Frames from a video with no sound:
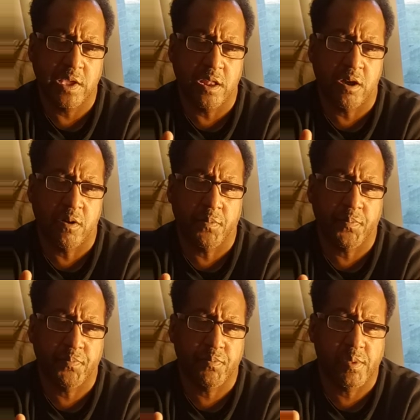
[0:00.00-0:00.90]
you know,
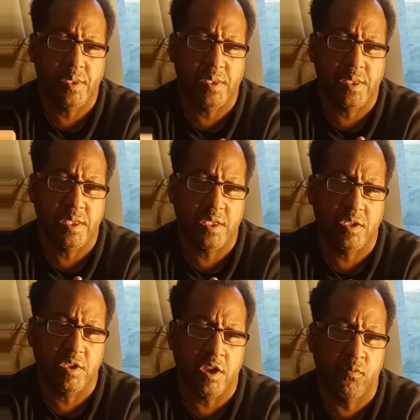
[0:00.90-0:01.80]

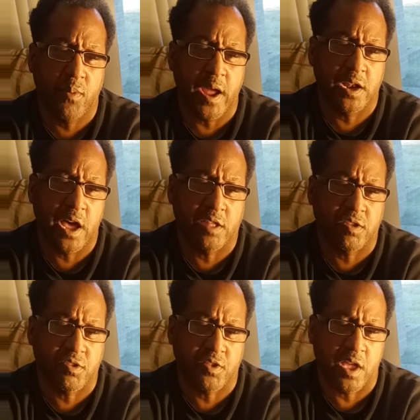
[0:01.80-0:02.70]
everybody likes
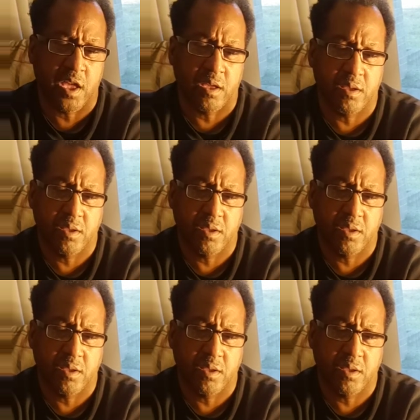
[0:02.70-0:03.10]
this thing.